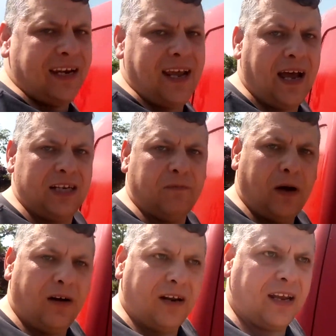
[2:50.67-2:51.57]
and that,
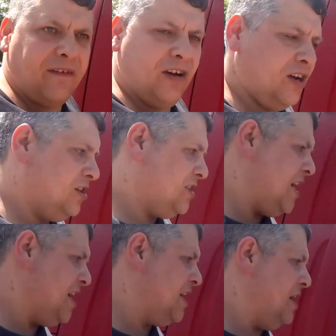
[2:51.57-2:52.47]
but I'm going to give it a good
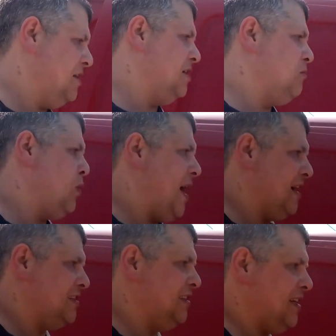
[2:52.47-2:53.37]
tea-cut and a good
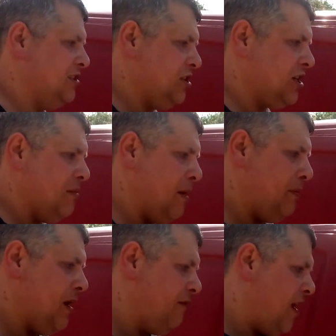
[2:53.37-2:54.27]
wax, and that should come up
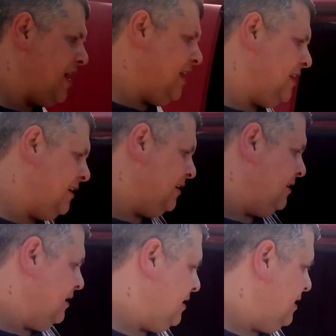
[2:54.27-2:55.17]
lovely.
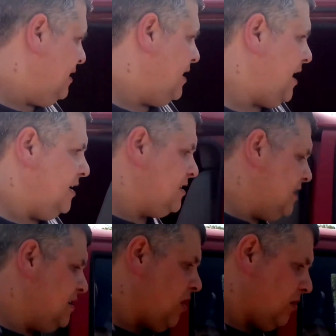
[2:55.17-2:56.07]
It's
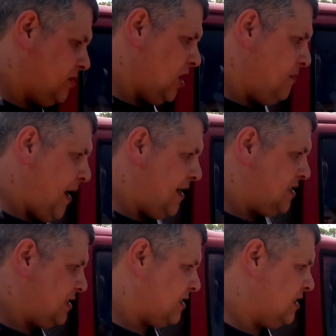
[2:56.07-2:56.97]
in not too bad
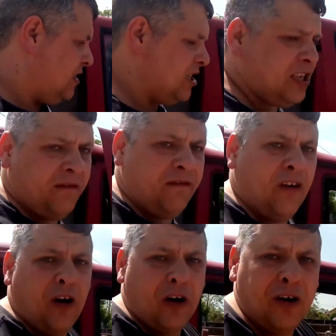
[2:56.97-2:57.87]
condition
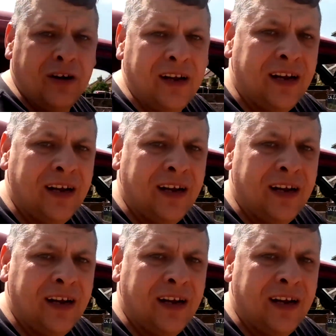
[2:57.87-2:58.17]
for